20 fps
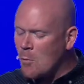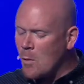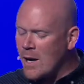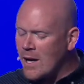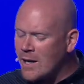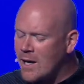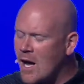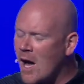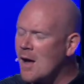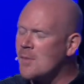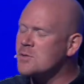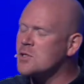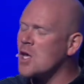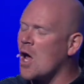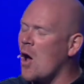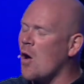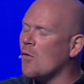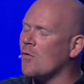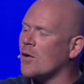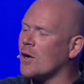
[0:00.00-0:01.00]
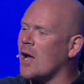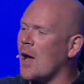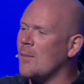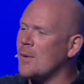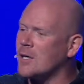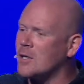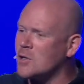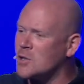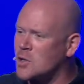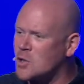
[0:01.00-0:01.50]
when it comes to
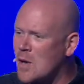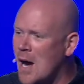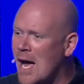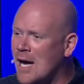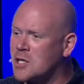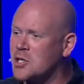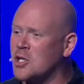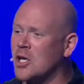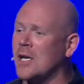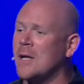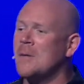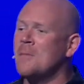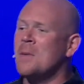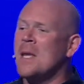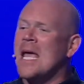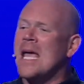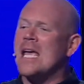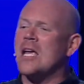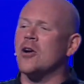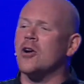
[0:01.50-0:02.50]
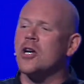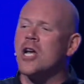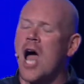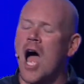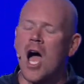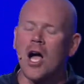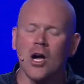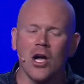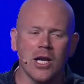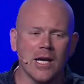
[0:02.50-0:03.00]
overcoming distraction, you're
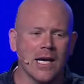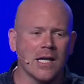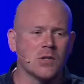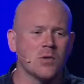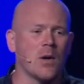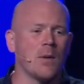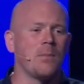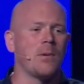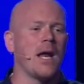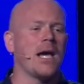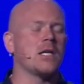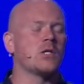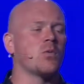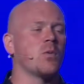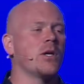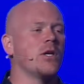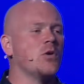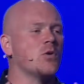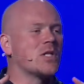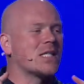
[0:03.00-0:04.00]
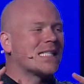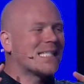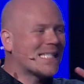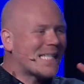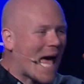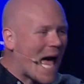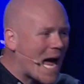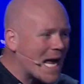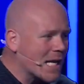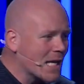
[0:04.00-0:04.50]
not going to get to a place where you
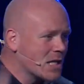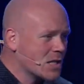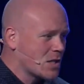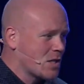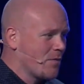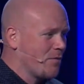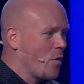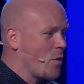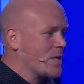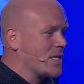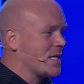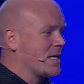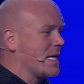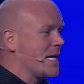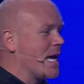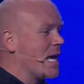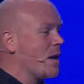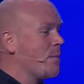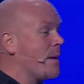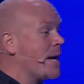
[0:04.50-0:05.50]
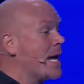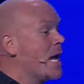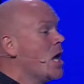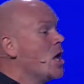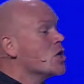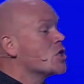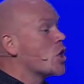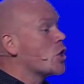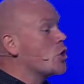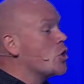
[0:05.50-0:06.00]
silence the voice of the enemy.
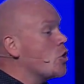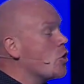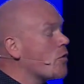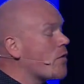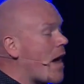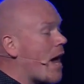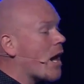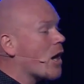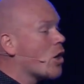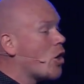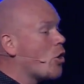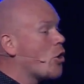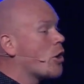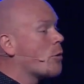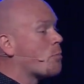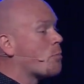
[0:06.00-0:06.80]
So you've got to learn to